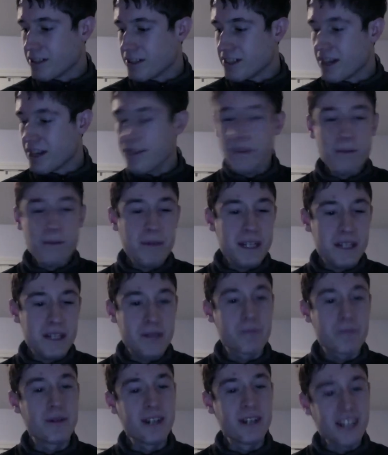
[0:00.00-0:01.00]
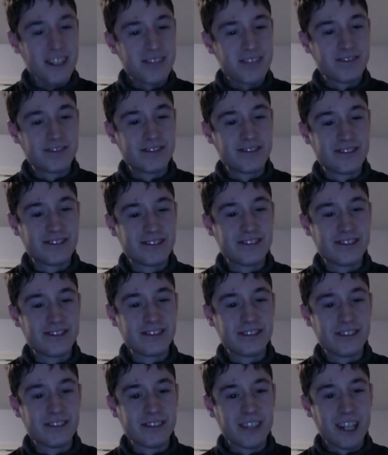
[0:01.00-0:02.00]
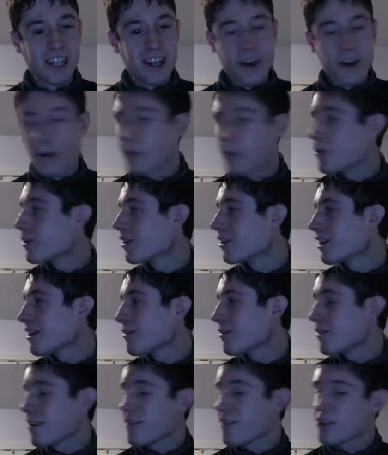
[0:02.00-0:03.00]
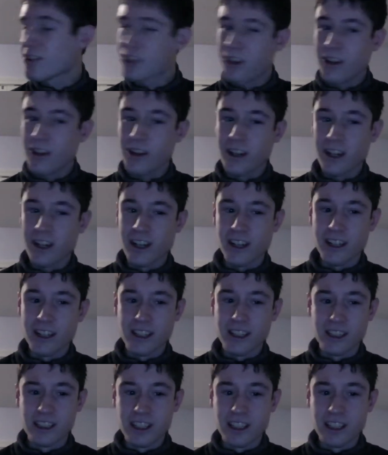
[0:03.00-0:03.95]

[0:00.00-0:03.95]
Definitely beats the book. Or if you ever saw the